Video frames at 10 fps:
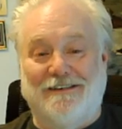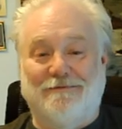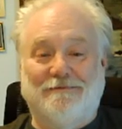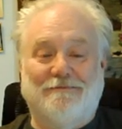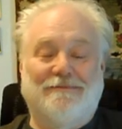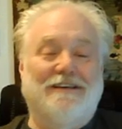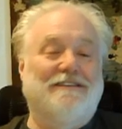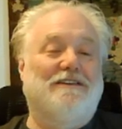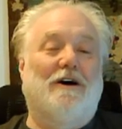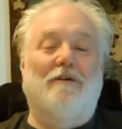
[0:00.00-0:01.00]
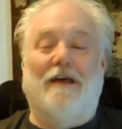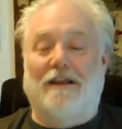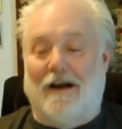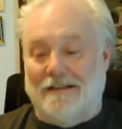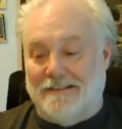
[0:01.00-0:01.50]
you. Please know
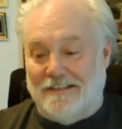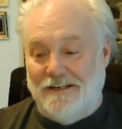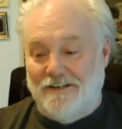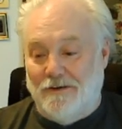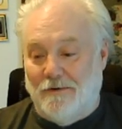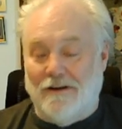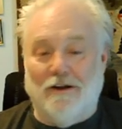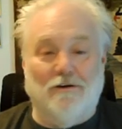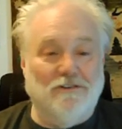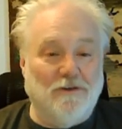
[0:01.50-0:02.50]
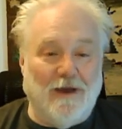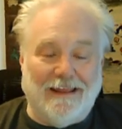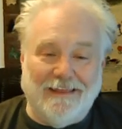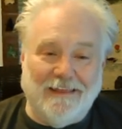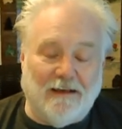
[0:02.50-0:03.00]
that God sees you and knows you
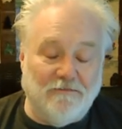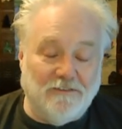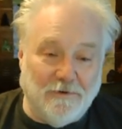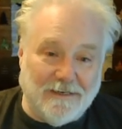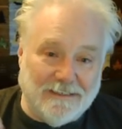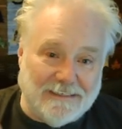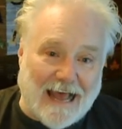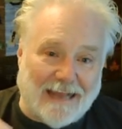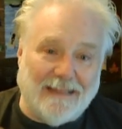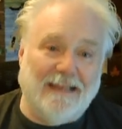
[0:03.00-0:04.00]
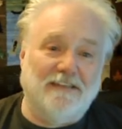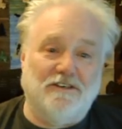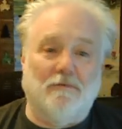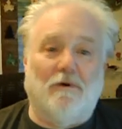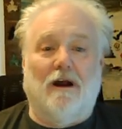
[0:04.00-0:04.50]
and loves you exactly
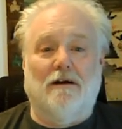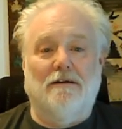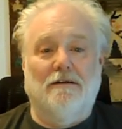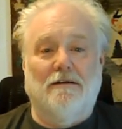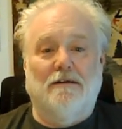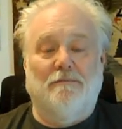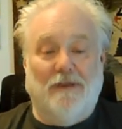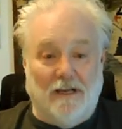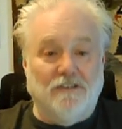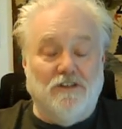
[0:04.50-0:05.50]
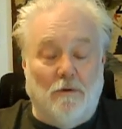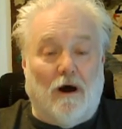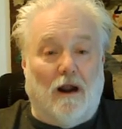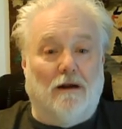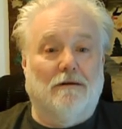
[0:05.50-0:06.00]
as you are, because you
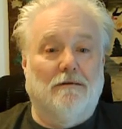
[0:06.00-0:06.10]
are.